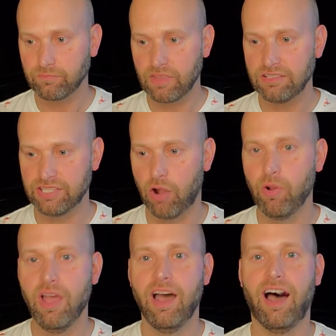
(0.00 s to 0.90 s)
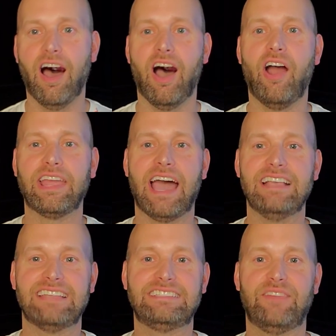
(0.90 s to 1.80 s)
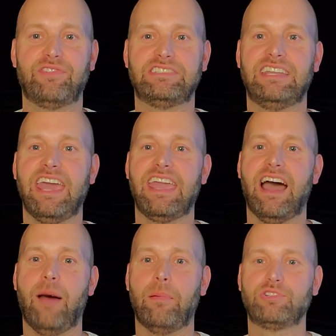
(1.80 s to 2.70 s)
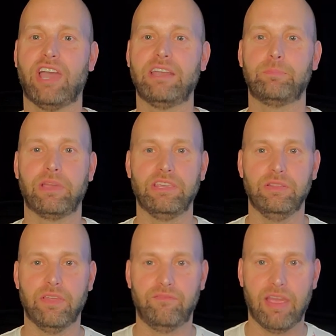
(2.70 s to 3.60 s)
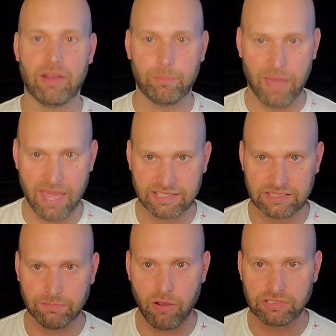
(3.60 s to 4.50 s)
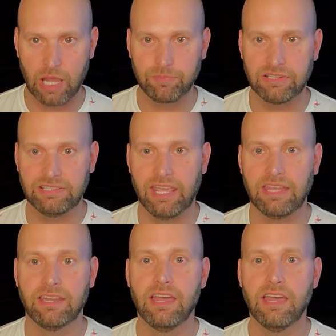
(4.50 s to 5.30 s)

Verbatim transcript: So. Uh, all right, guys, that's it for today. I'm um, trying to bring you the very best, most up-to-date